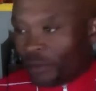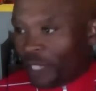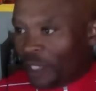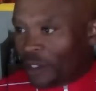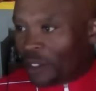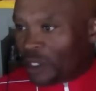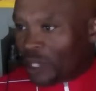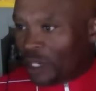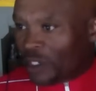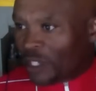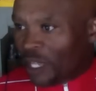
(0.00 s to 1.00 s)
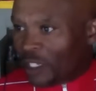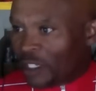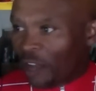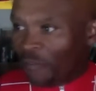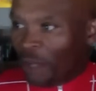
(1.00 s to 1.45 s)
it, it's going to sell
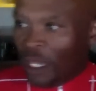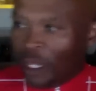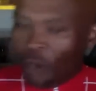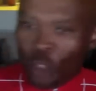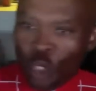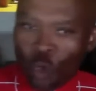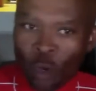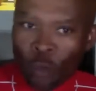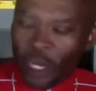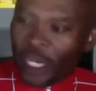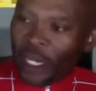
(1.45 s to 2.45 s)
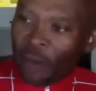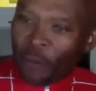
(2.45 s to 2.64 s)
itself. You will really,